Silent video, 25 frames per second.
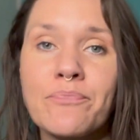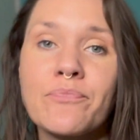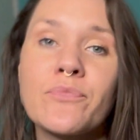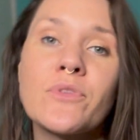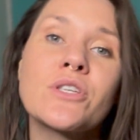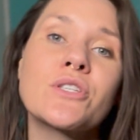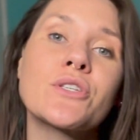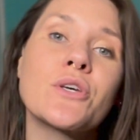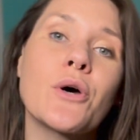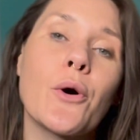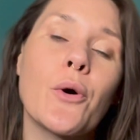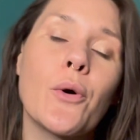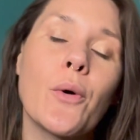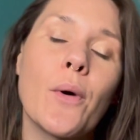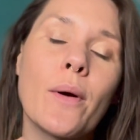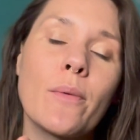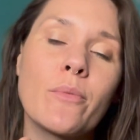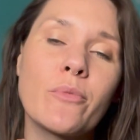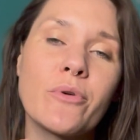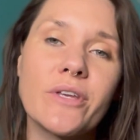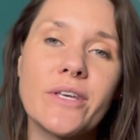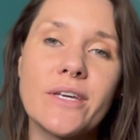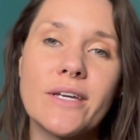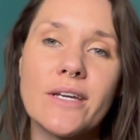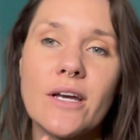So I'm
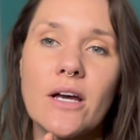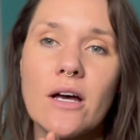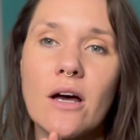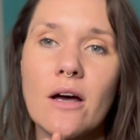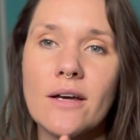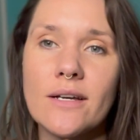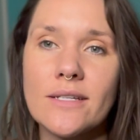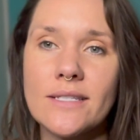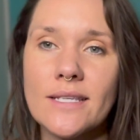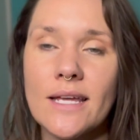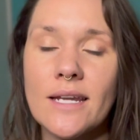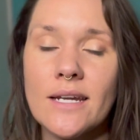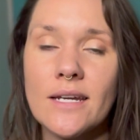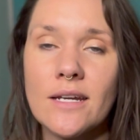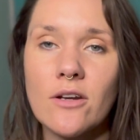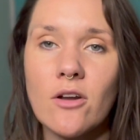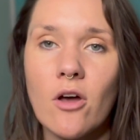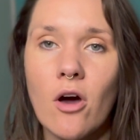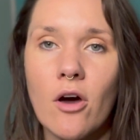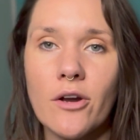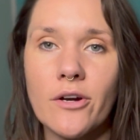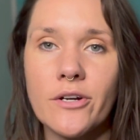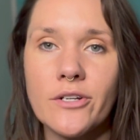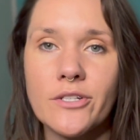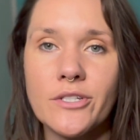really excited and
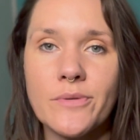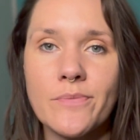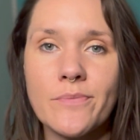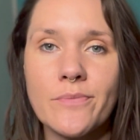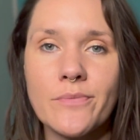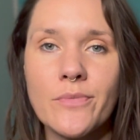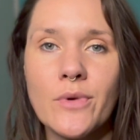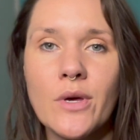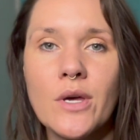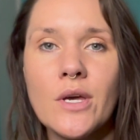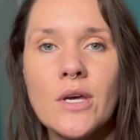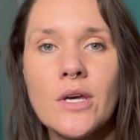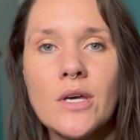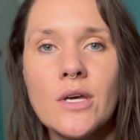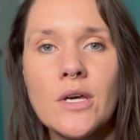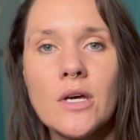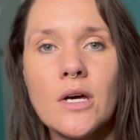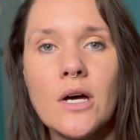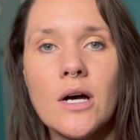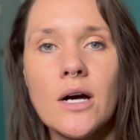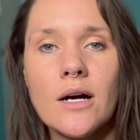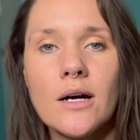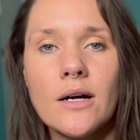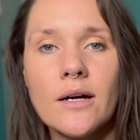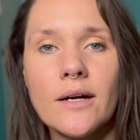honored to
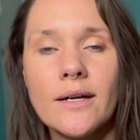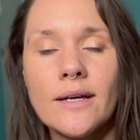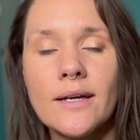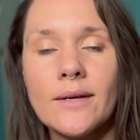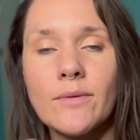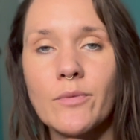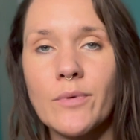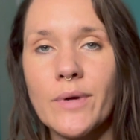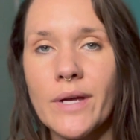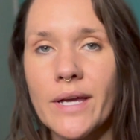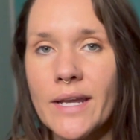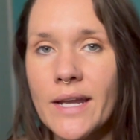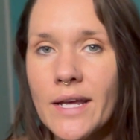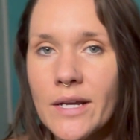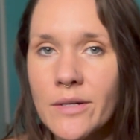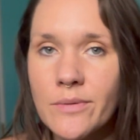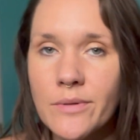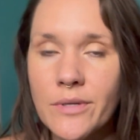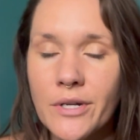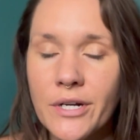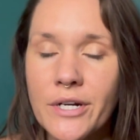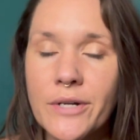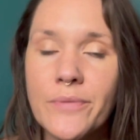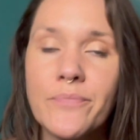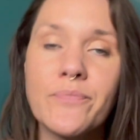reconnect with
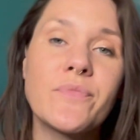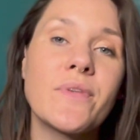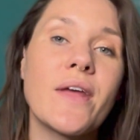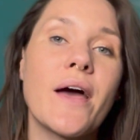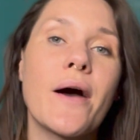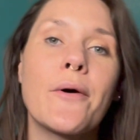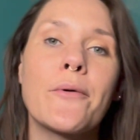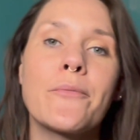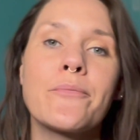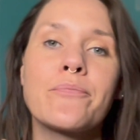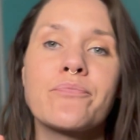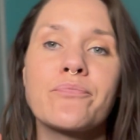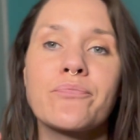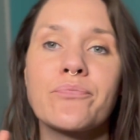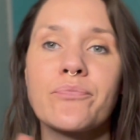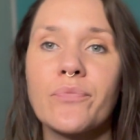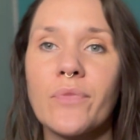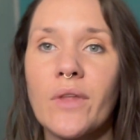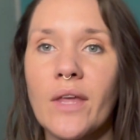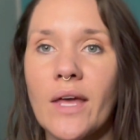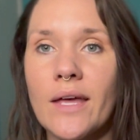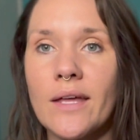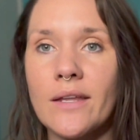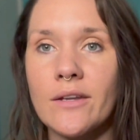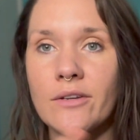her now
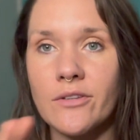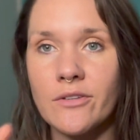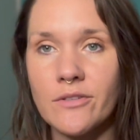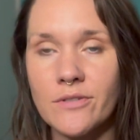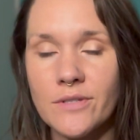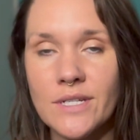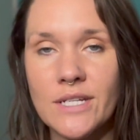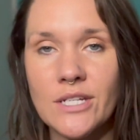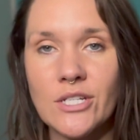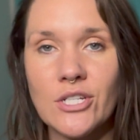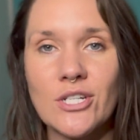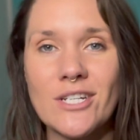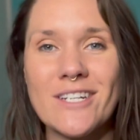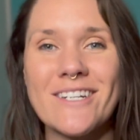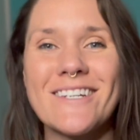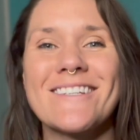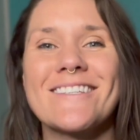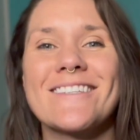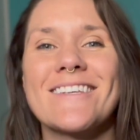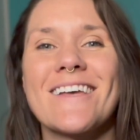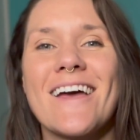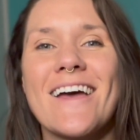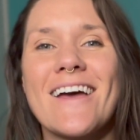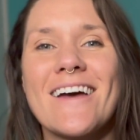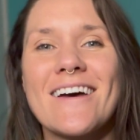and those
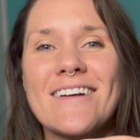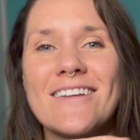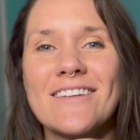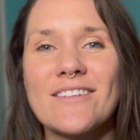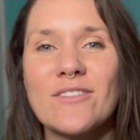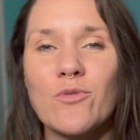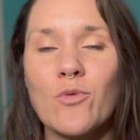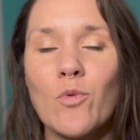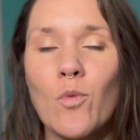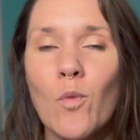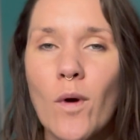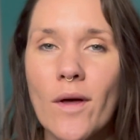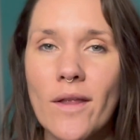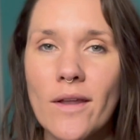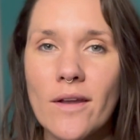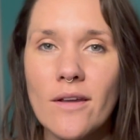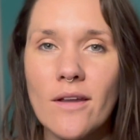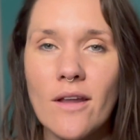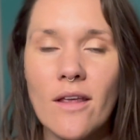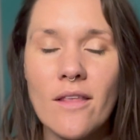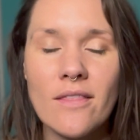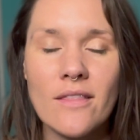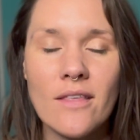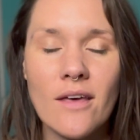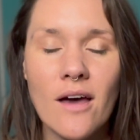teachings and what
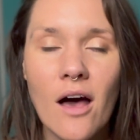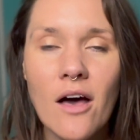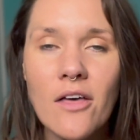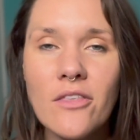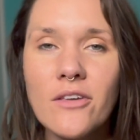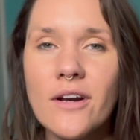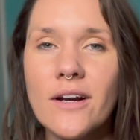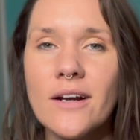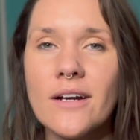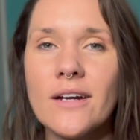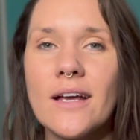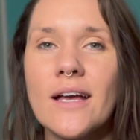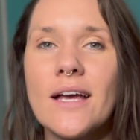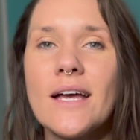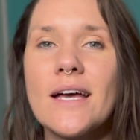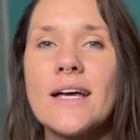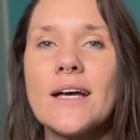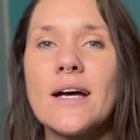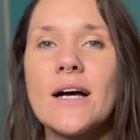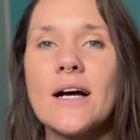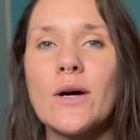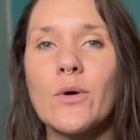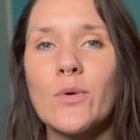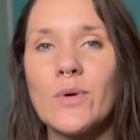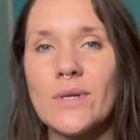the other
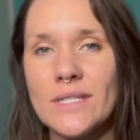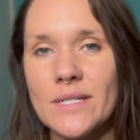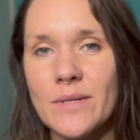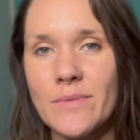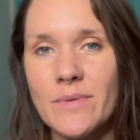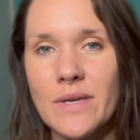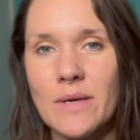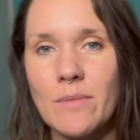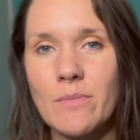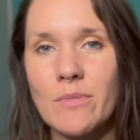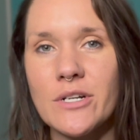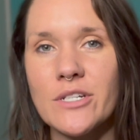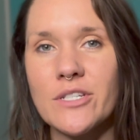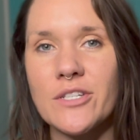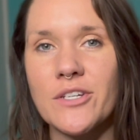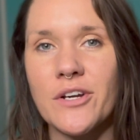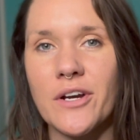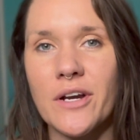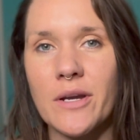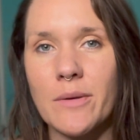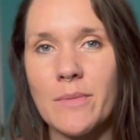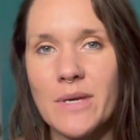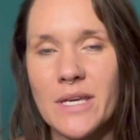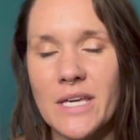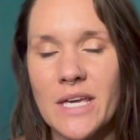wisdom keepers are
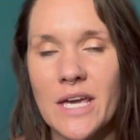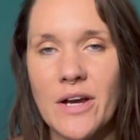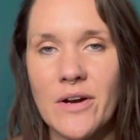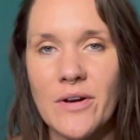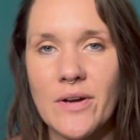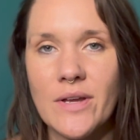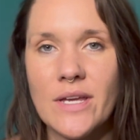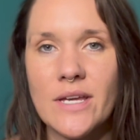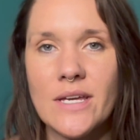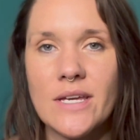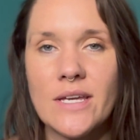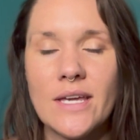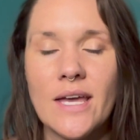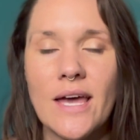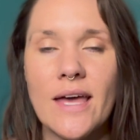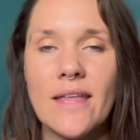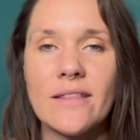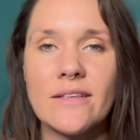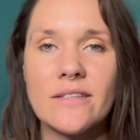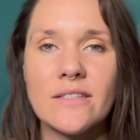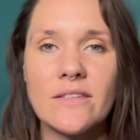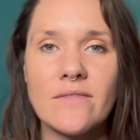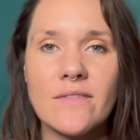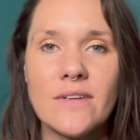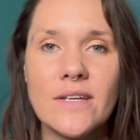going to be carrying at
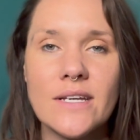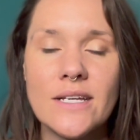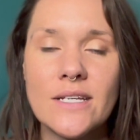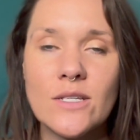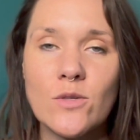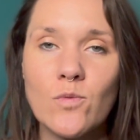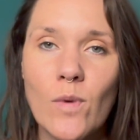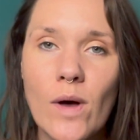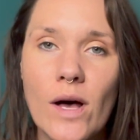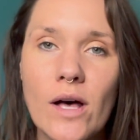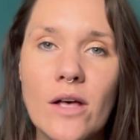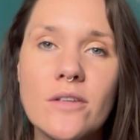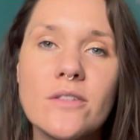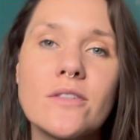this event as well.